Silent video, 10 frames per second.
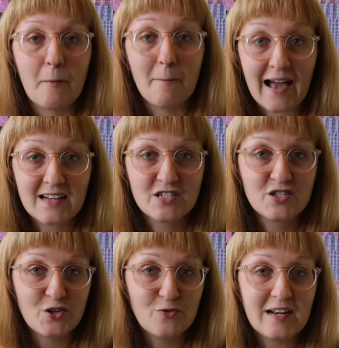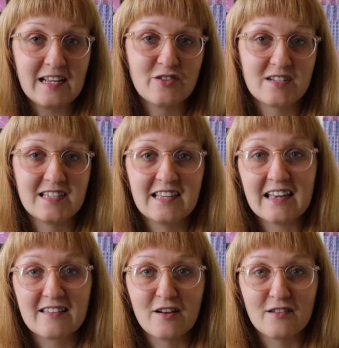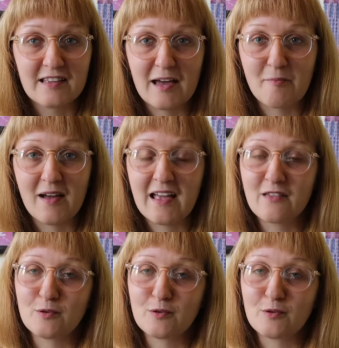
backed two really interesting Kickstarter campaigns,